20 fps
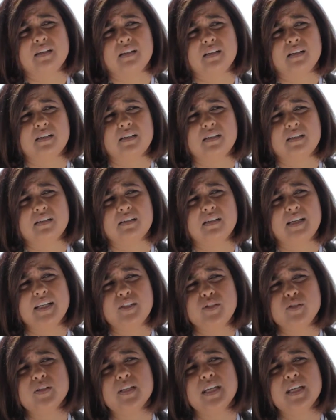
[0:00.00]

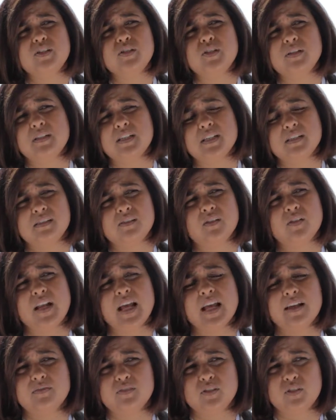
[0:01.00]
education does not
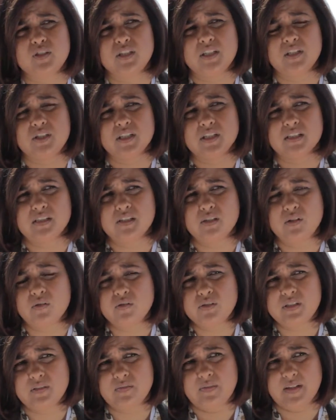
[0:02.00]
have to change
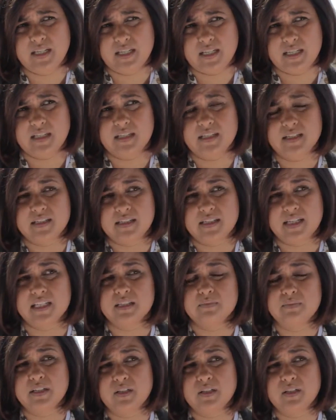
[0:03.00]
exclusively in this sense,